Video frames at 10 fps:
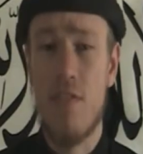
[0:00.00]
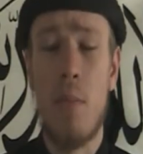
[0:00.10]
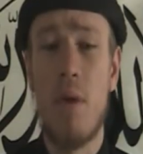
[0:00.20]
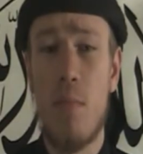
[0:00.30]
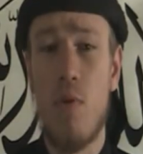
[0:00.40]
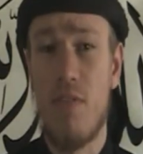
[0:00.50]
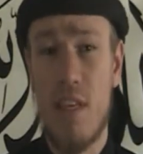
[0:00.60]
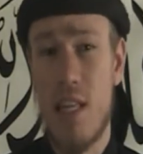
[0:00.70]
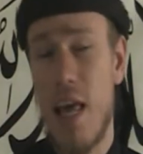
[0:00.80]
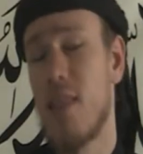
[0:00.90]
of the people of
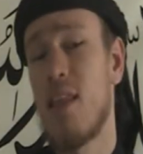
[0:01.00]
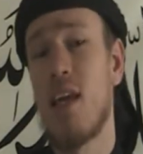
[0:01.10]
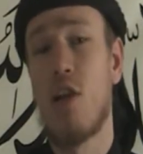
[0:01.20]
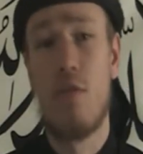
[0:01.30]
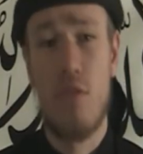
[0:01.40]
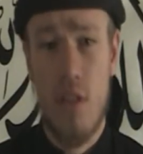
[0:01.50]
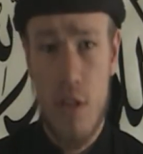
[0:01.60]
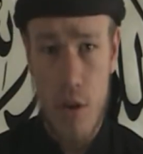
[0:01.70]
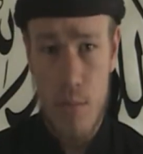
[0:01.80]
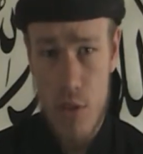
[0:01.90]
this land, including the
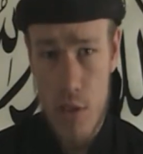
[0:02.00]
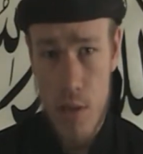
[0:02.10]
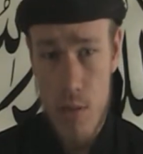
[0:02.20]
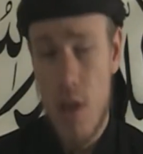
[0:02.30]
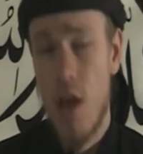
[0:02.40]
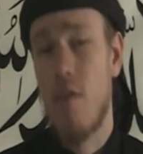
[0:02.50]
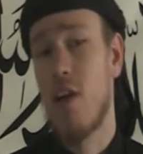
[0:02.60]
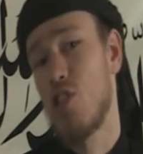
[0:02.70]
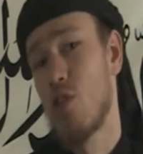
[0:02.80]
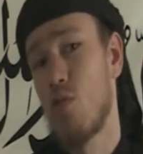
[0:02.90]
non-Muslims, are
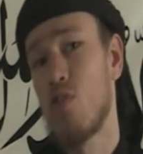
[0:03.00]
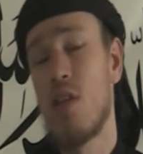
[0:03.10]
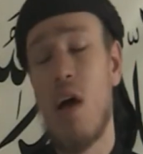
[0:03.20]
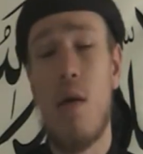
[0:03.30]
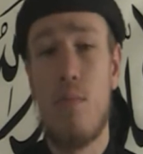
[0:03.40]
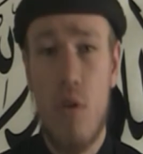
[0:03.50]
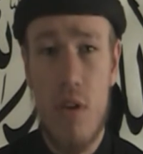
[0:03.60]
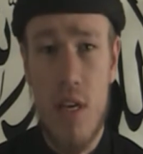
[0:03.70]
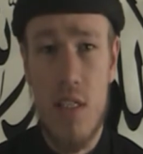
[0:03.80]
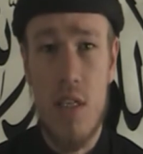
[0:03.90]
actually causing uproar
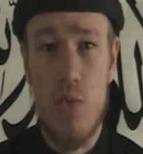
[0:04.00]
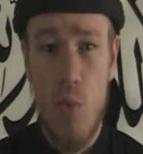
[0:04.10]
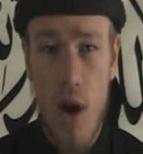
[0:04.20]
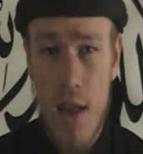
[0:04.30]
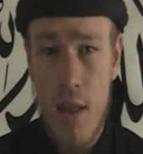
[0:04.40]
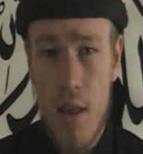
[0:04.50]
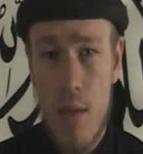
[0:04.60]
against this. Why?